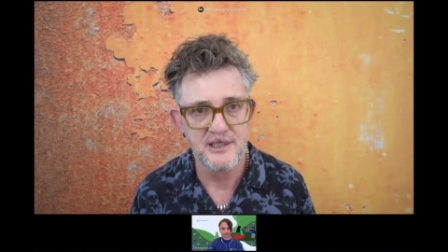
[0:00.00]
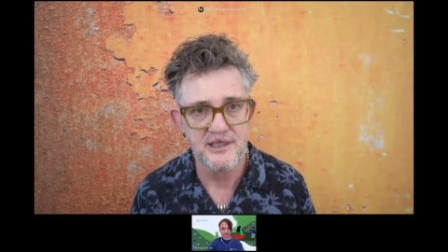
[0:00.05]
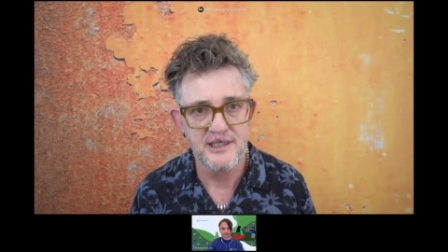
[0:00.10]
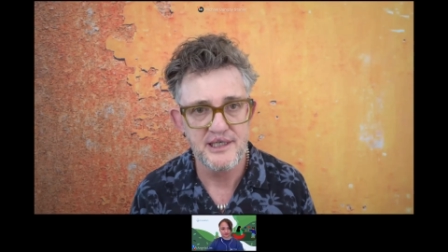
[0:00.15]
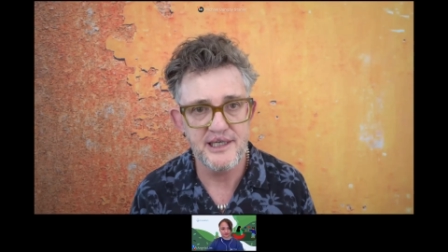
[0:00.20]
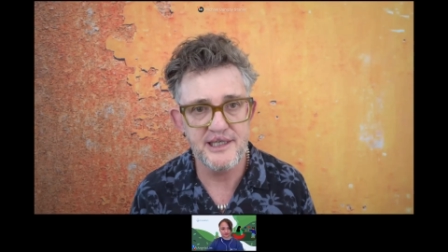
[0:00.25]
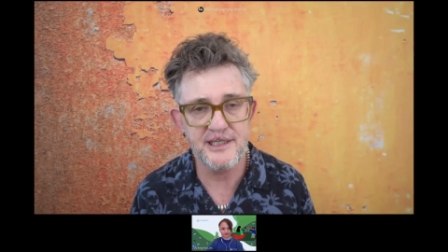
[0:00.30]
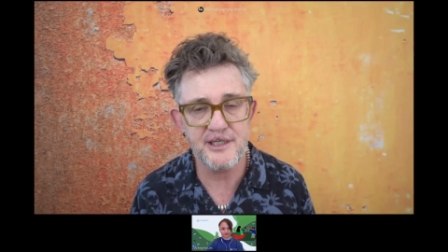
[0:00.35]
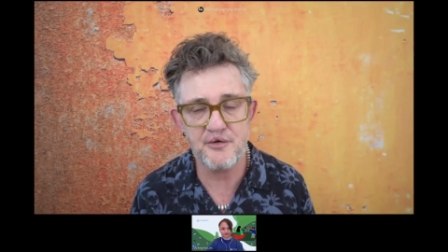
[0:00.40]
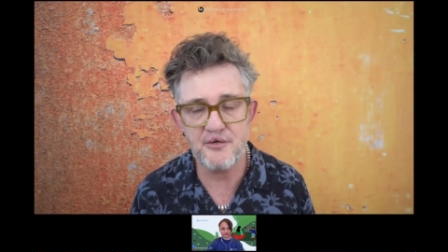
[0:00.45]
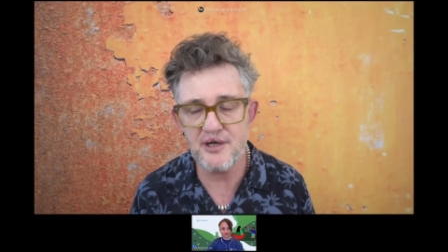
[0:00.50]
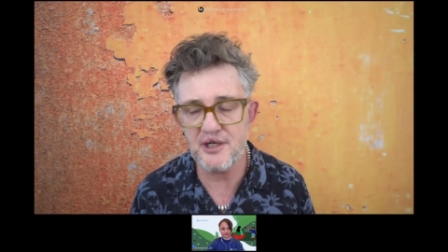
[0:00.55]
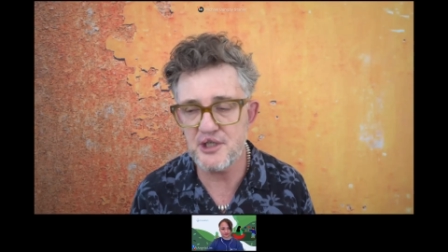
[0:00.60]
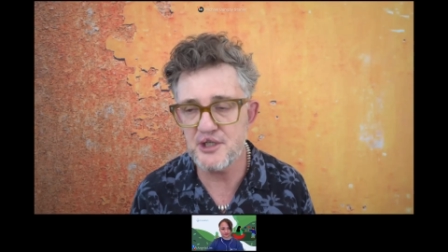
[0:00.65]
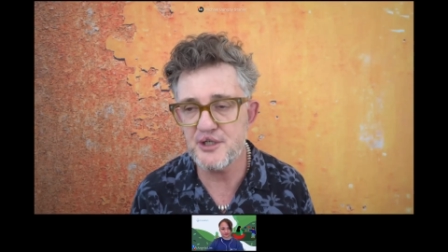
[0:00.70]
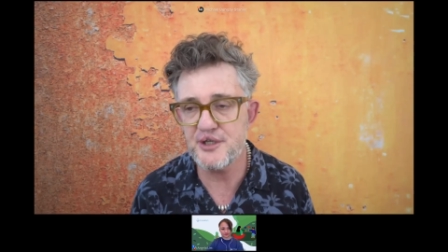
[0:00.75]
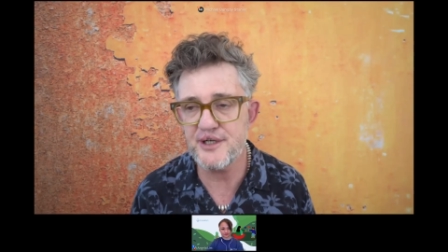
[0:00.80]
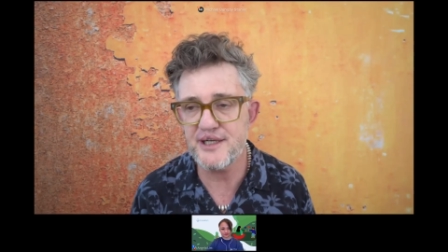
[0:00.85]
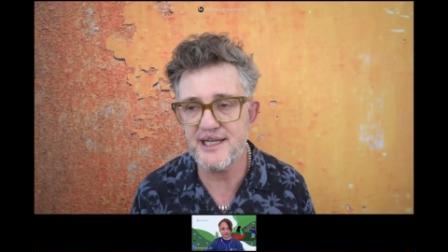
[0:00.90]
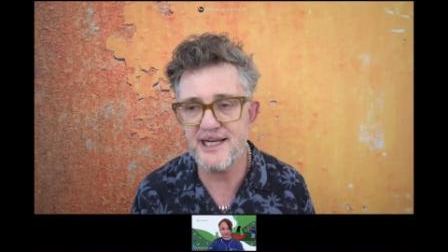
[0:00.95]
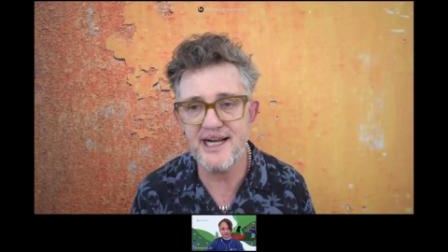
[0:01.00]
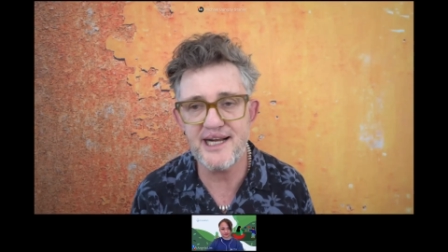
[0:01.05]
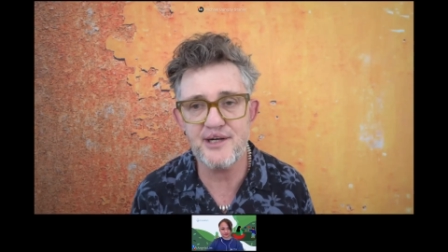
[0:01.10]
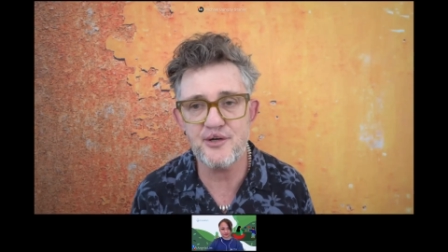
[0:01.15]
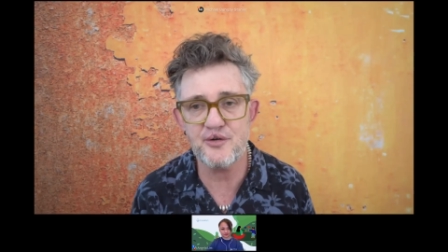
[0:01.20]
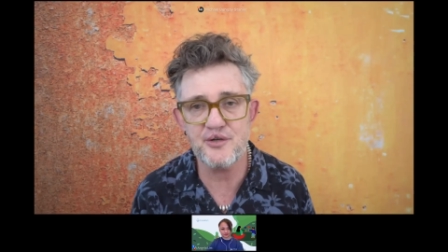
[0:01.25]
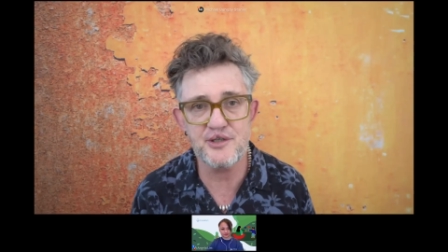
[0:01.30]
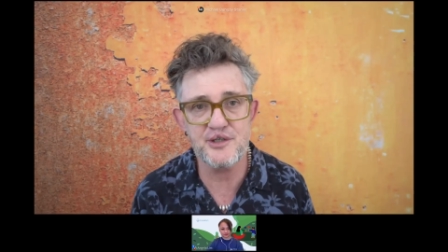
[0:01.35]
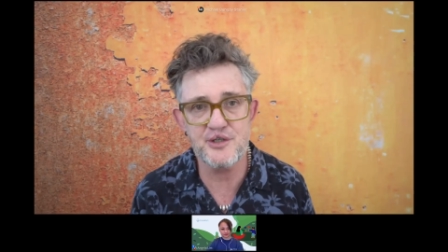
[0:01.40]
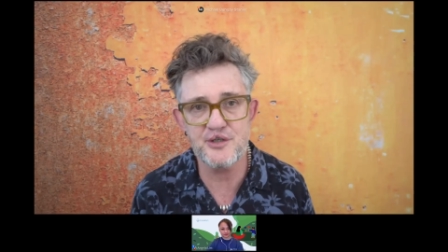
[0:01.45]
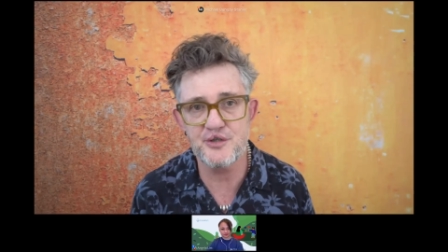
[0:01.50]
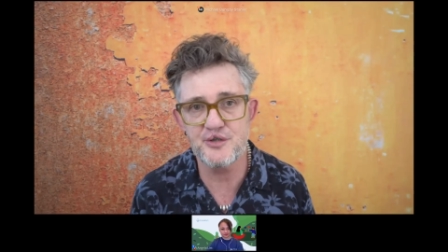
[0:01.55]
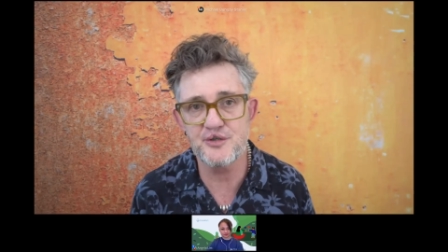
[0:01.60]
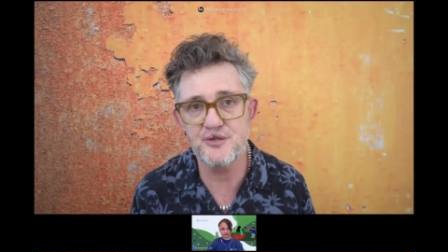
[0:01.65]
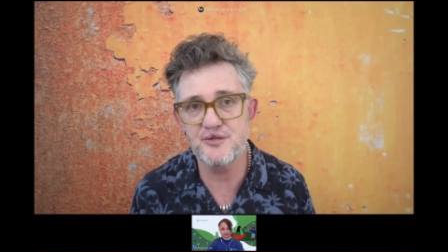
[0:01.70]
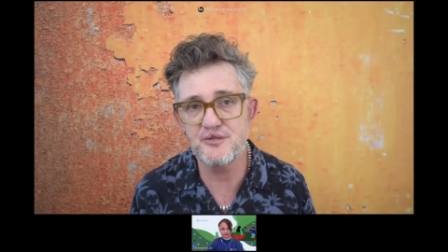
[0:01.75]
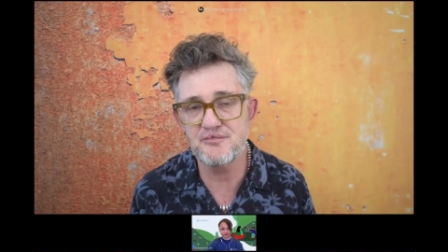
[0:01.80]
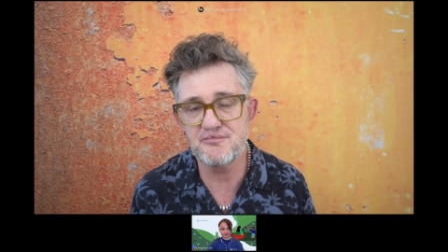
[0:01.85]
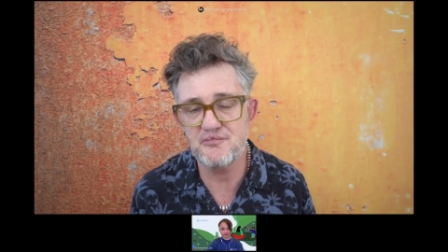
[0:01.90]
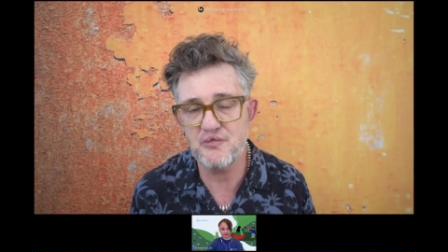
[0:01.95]
is a question you can add on
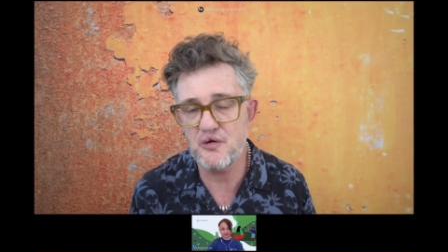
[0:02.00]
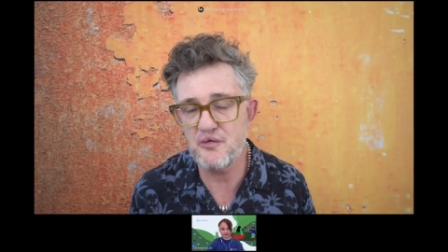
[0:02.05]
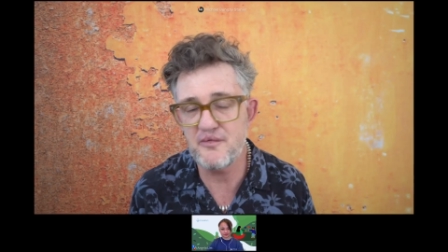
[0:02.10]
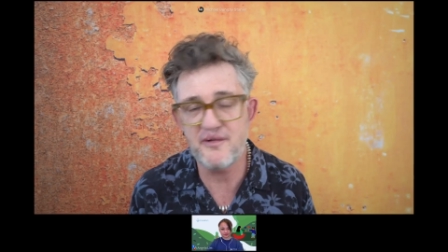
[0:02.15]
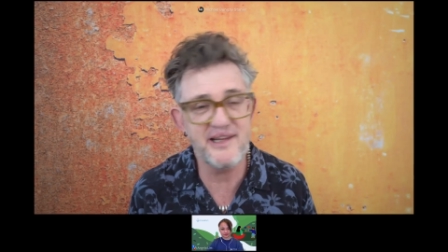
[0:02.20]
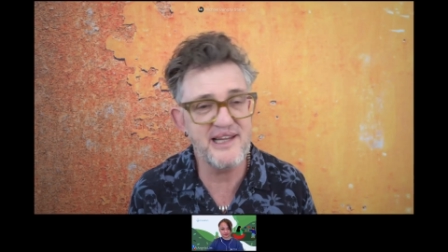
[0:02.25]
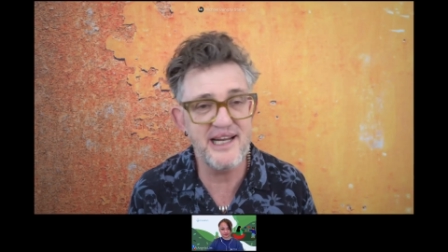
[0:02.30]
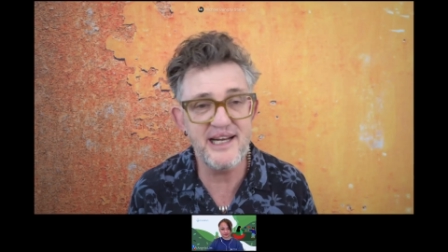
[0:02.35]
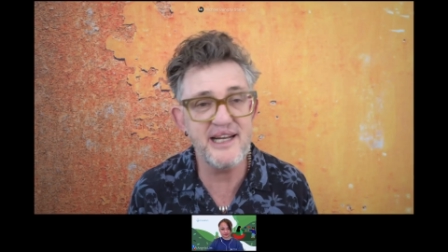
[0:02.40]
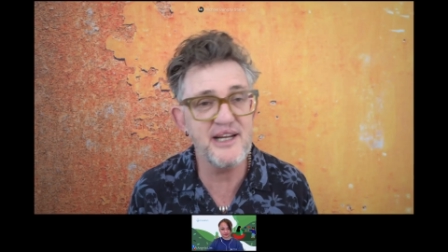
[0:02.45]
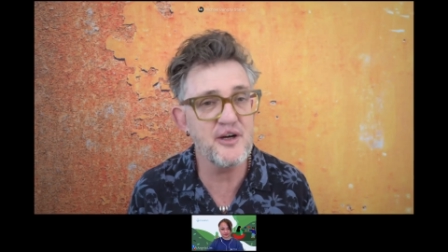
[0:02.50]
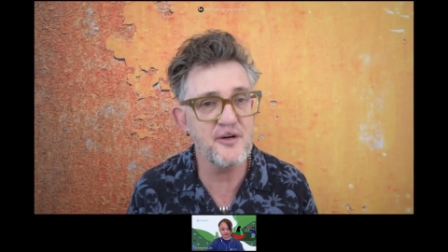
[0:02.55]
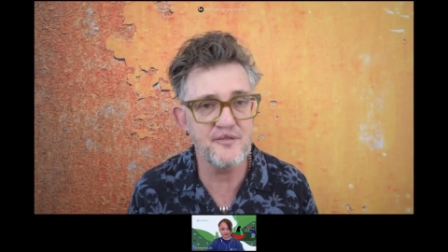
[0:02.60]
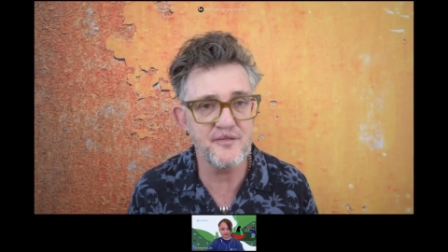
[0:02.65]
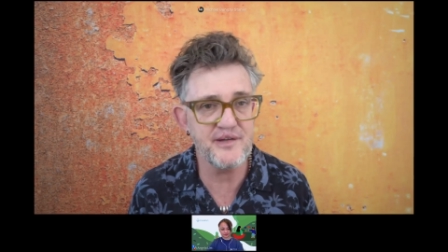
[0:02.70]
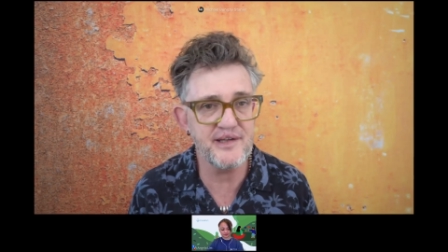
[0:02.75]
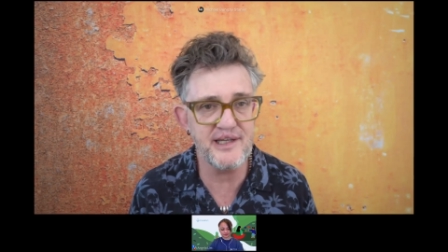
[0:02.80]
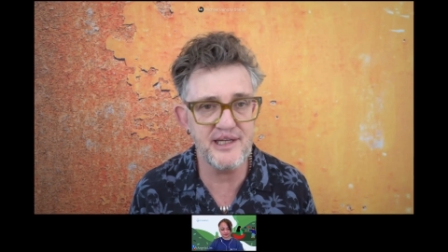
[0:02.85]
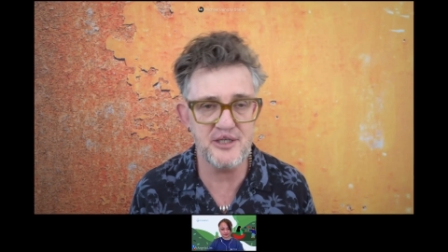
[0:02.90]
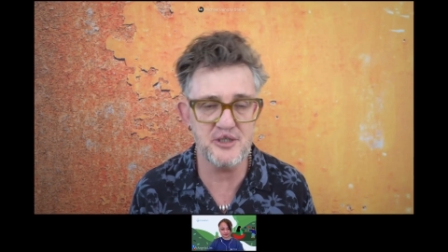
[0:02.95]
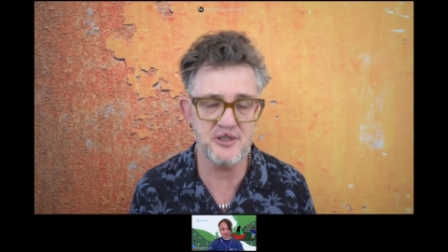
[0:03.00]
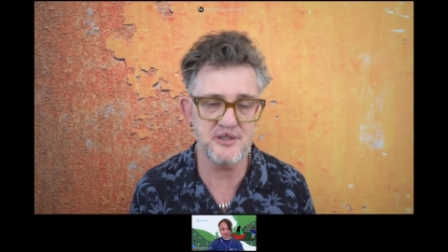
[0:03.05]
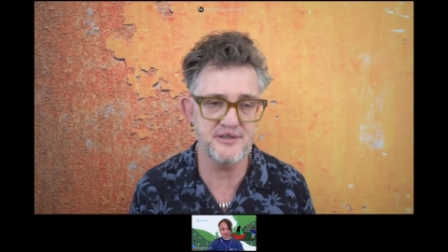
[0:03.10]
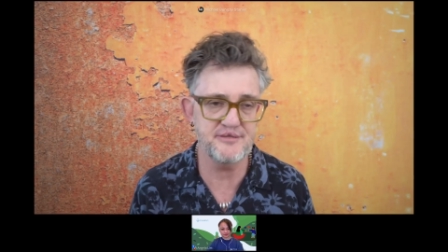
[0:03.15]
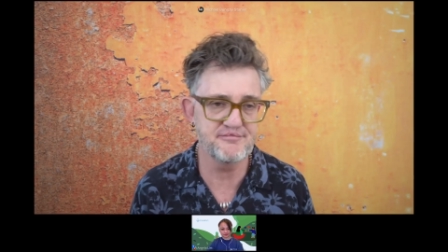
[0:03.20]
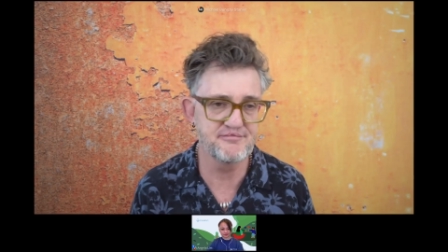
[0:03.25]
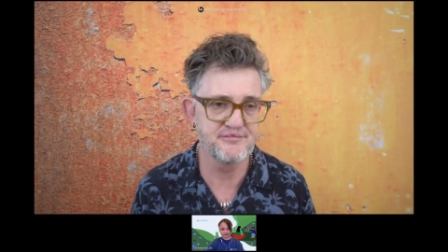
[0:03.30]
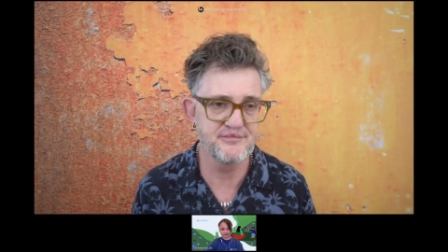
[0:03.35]
to almost any conversation.